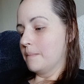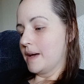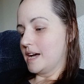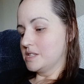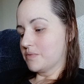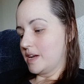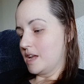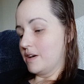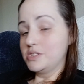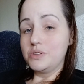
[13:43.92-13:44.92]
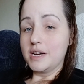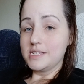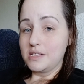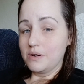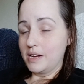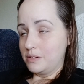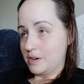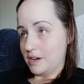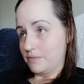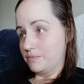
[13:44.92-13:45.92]
As of right now, as you guys know, I do
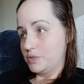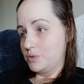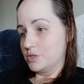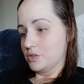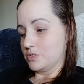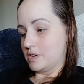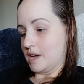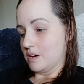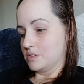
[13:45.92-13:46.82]
have 2 children now,